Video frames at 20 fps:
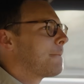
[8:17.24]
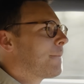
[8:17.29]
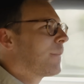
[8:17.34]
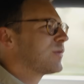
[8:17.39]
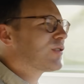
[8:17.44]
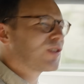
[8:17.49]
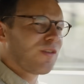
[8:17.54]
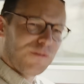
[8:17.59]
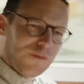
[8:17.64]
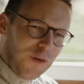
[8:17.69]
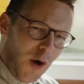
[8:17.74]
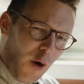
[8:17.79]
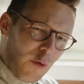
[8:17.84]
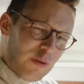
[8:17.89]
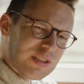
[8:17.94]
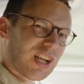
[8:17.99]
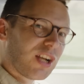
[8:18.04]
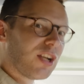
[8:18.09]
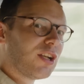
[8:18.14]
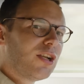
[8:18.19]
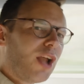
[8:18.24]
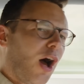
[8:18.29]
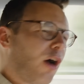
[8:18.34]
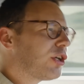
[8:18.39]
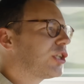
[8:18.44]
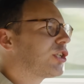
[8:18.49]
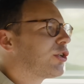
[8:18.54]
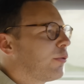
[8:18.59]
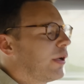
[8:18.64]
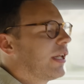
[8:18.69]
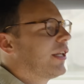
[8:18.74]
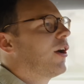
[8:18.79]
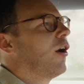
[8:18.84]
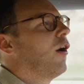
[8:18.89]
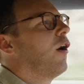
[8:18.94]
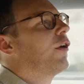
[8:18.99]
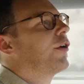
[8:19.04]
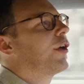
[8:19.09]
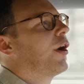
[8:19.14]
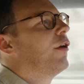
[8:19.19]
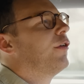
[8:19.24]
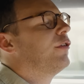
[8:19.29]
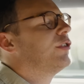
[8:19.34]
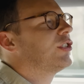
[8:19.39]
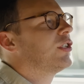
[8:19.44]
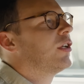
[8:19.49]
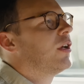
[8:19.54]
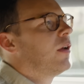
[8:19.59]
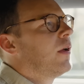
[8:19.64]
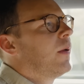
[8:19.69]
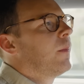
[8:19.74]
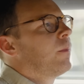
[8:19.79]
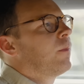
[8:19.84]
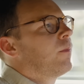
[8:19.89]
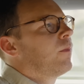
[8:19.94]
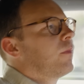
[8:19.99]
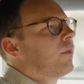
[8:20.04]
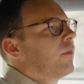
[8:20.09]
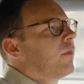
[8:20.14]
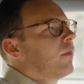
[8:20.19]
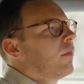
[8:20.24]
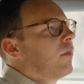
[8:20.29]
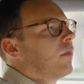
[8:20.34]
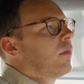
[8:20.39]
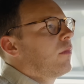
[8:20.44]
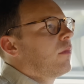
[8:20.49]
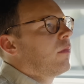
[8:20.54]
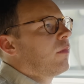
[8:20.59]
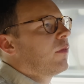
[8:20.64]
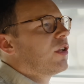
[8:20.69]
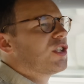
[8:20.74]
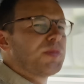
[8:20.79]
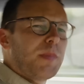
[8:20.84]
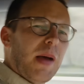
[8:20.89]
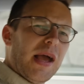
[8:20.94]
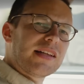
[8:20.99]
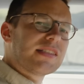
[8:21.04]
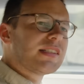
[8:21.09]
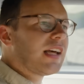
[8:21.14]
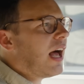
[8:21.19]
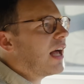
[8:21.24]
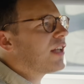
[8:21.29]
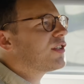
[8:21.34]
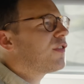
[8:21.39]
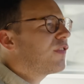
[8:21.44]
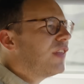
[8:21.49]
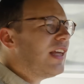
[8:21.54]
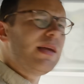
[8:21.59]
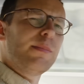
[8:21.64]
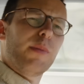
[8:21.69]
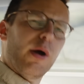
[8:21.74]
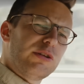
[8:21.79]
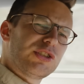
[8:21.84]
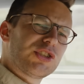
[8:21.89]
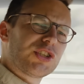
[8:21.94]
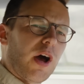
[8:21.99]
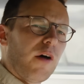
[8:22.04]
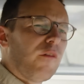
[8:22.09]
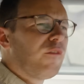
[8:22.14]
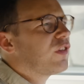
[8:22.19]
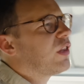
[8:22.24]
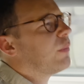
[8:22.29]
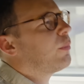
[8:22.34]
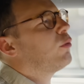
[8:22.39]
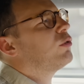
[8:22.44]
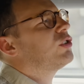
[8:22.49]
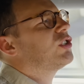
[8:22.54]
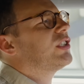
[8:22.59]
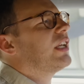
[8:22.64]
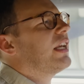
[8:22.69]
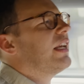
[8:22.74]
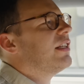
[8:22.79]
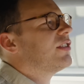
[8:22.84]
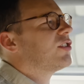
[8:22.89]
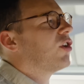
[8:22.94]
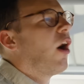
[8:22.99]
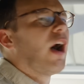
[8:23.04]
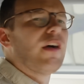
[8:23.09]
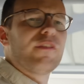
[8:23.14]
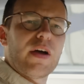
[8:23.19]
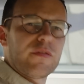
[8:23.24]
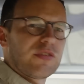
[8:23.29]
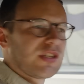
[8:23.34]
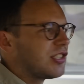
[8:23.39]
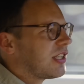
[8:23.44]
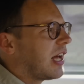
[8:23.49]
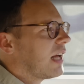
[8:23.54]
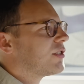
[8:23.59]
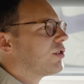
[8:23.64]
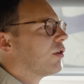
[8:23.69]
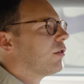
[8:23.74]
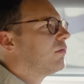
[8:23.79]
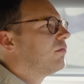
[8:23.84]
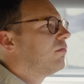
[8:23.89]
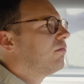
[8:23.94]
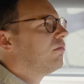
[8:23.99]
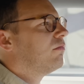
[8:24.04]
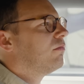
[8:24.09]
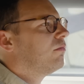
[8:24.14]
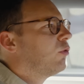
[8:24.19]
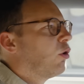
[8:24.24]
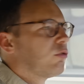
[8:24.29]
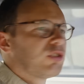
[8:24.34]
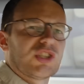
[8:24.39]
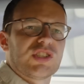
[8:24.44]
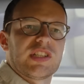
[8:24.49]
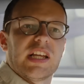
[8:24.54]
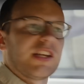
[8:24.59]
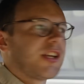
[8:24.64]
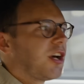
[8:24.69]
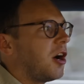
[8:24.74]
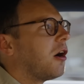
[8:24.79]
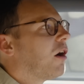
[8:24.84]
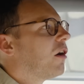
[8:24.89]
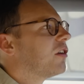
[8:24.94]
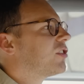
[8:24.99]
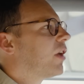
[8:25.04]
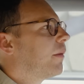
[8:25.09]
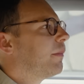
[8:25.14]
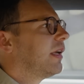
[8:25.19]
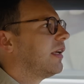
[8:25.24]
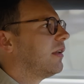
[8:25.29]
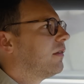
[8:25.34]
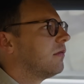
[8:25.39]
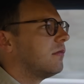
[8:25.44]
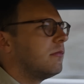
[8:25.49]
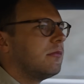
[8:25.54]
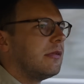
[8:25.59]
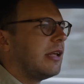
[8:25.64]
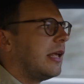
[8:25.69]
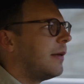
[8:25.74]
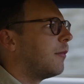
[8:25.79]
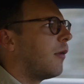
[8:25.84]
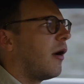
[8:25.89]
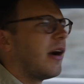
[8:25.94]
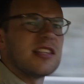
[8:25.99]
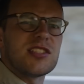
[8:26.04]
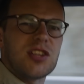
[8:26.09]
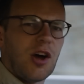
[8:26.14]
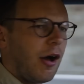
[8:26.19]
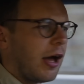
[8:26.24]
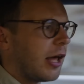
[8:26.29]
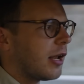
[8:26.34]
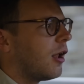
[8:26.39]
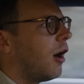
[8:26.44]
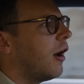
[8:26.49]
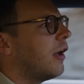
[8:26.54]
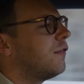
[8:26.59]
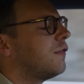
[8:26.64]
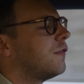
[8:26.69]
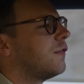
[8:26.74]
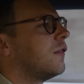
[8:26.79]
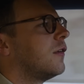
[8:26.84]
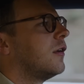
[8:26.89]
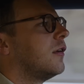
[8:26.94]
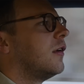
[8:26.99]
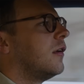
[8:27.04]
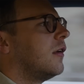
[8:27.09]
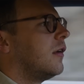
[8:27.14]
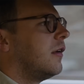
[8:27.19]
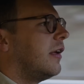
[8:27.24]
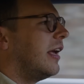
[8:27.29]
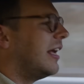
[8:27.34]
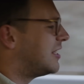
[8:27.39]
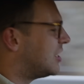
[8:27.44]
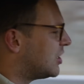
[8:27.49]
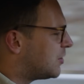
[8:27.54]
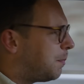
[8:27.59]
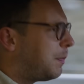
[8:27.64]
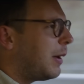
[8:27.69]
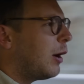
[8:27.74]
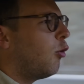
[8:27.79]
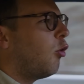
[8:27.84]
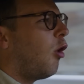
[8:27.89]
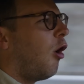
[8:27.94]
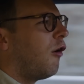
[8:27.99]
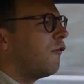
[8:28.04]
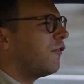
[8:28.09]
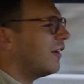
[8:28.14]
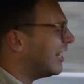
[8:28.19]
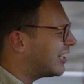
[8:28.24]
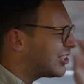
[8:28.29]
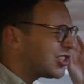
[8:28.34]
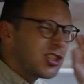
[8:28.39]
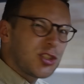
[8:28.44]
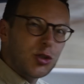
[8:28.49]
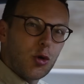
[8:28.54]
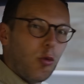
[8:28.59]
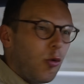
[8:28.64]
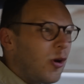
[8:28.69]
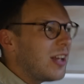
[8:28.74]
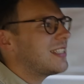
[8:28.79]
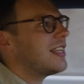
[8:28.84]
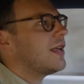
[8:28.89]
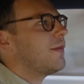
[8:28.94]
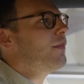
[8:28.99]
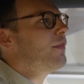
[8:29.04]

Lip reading: so far as a luxury car goes, the Spectre has the most comfortable seat I've ever sat on, not just in cars, I mean in my entire life. It is built of exquisite